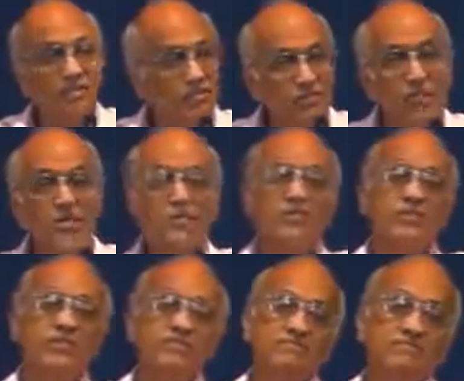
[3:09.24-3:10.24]
You're a
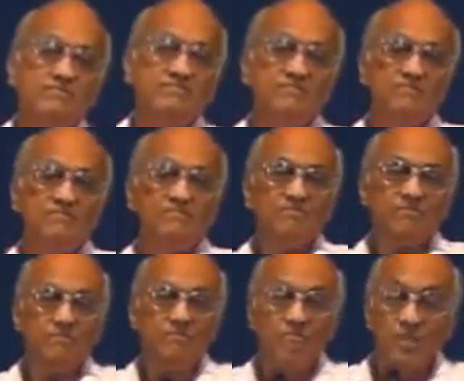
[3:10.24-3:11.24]
Pharisee.
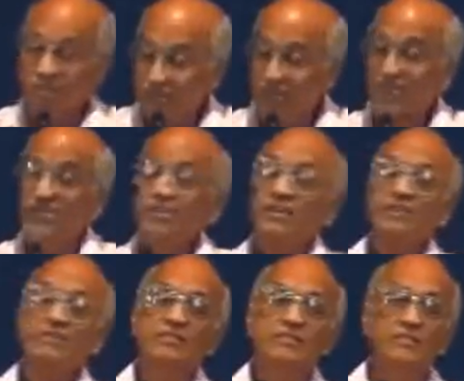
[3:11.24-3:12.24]
It's good to see
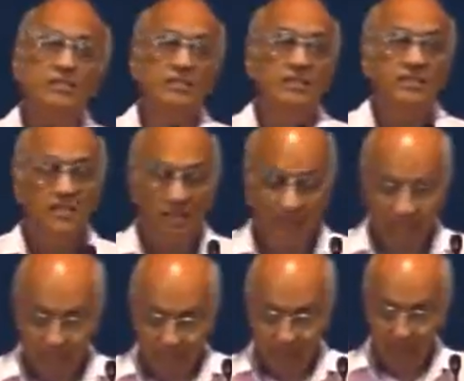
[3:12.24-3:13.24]
that.
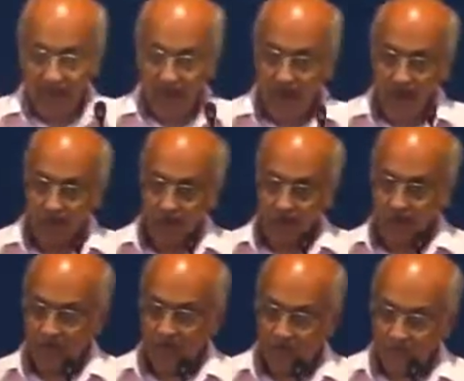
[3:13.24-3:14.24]
It's great
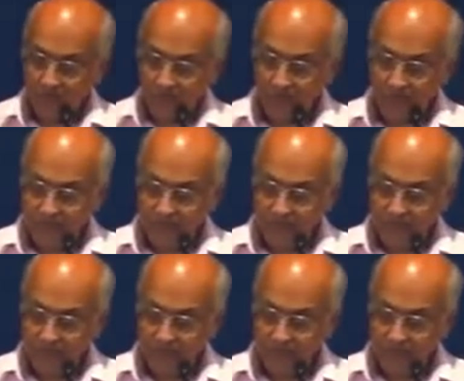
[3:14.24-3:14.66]
hope for honest